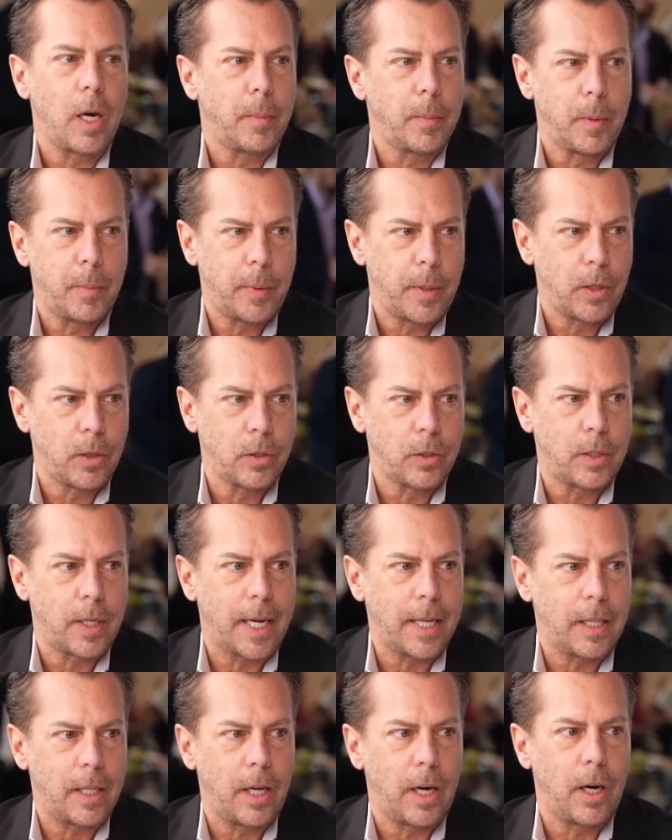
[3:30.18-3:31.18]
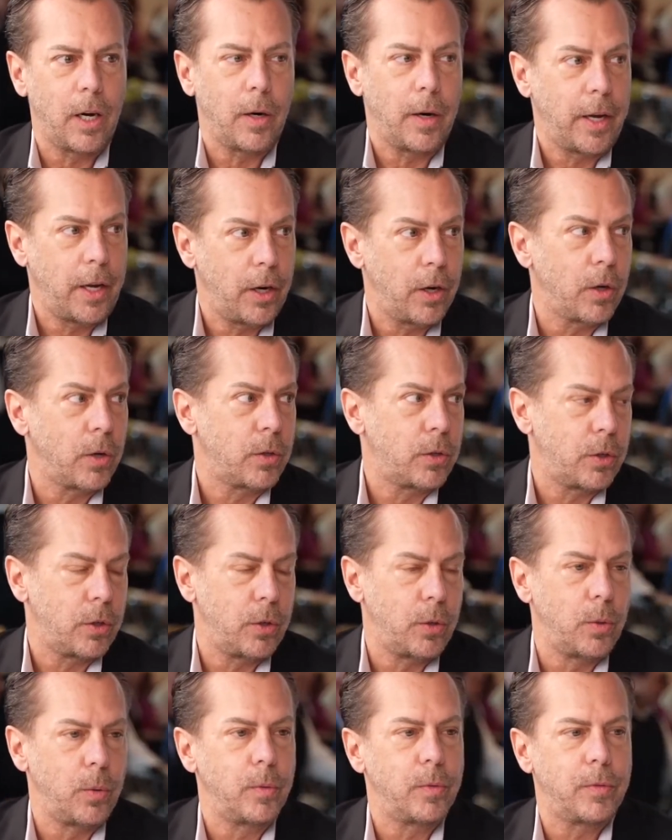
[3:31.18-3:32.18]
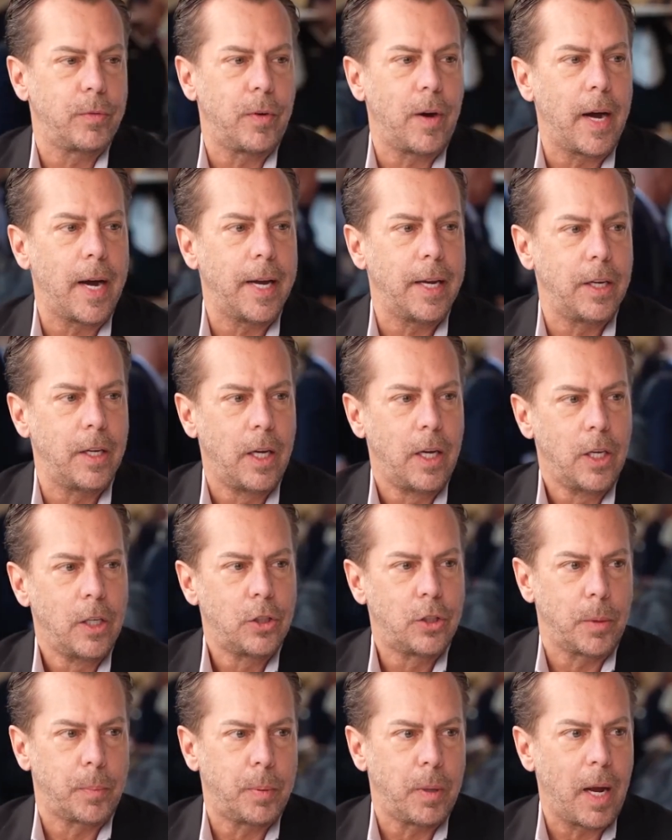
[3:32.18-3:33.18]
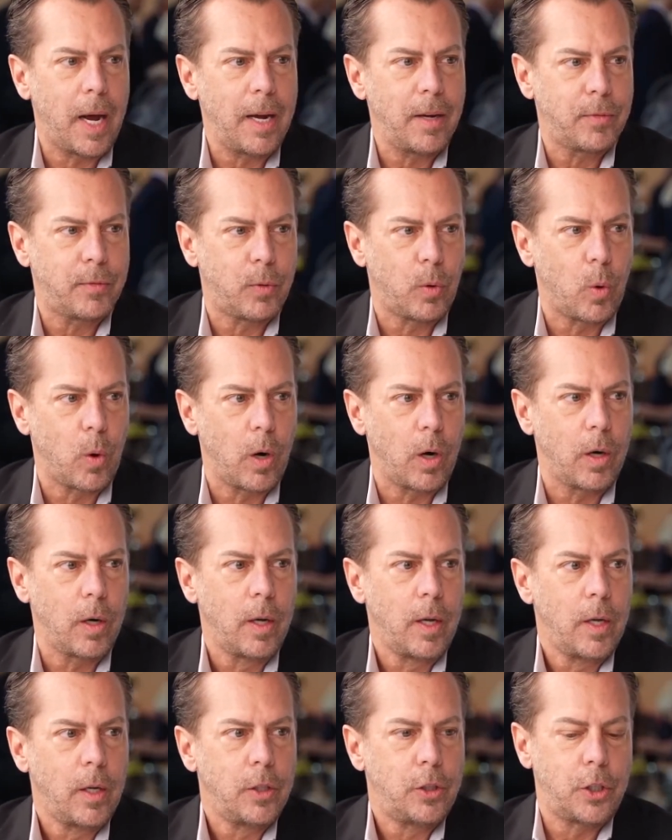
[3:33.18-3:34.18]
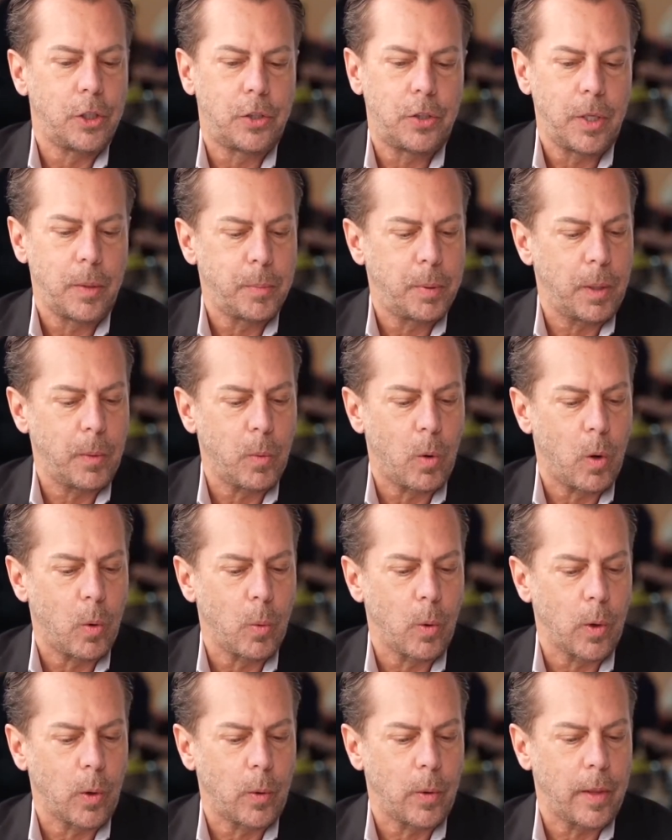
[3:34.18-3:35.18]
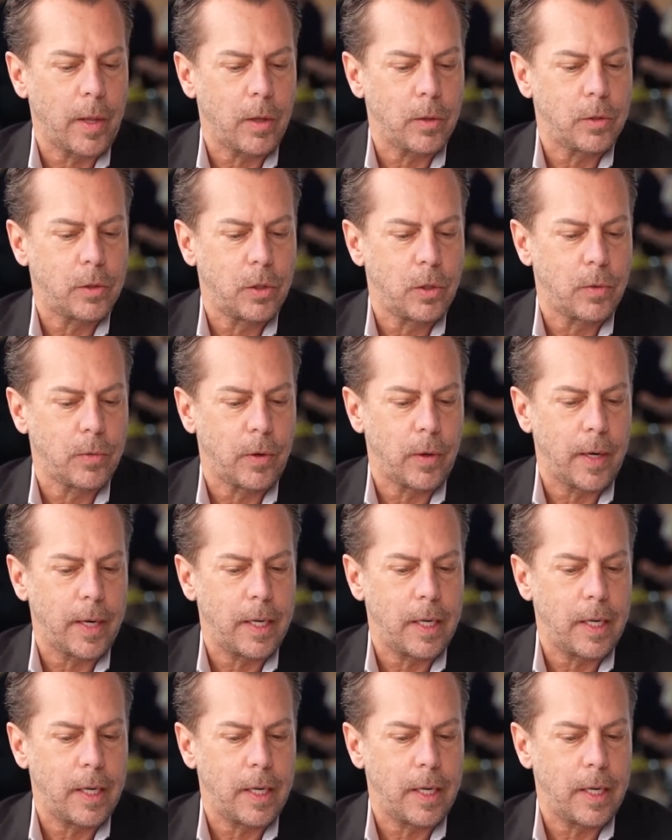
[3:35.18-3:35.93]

automobiles that they're here to find supply for just simply won't work without silver.